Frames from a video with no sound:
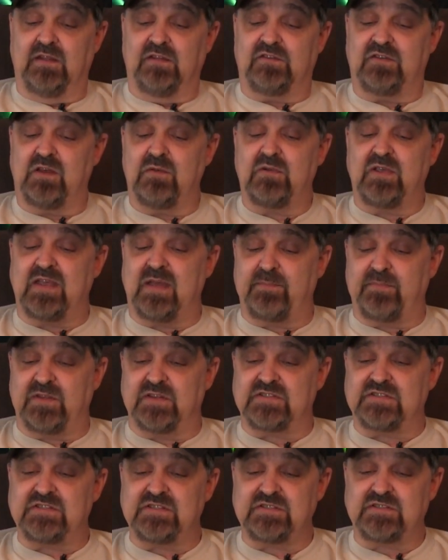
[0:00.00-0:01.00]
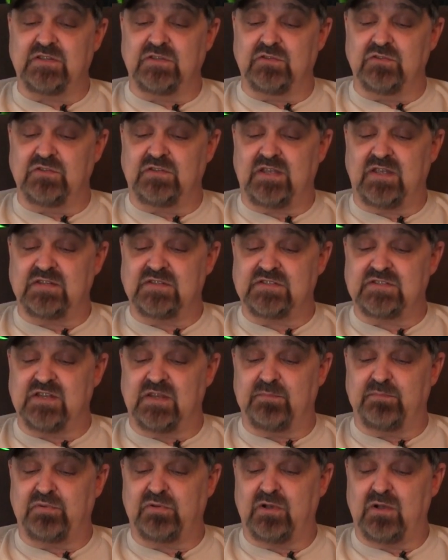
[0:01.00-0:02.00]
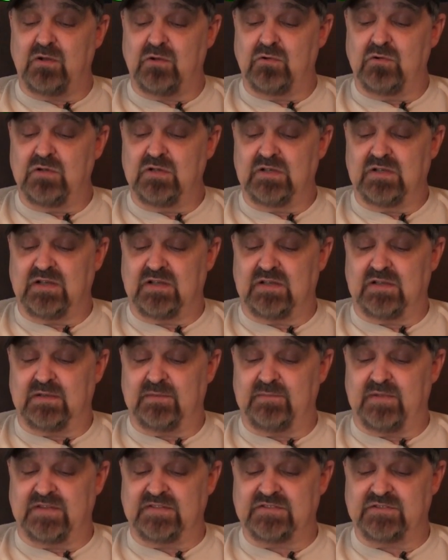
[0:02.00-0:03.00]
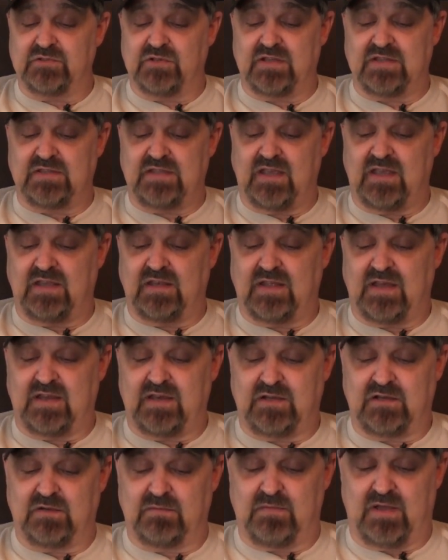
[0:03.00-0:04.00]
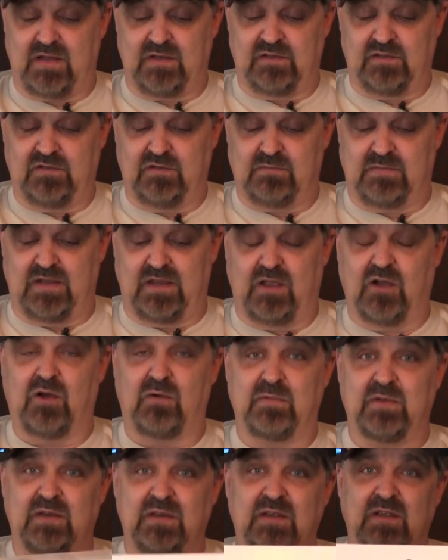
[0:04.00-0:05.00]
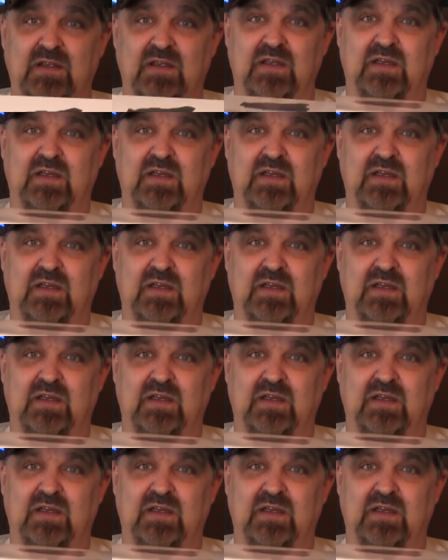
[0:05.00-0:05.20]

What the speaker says: So anyway, yep, this is the new 10C Pro. I still got to take it out of here and mount it to my helmet.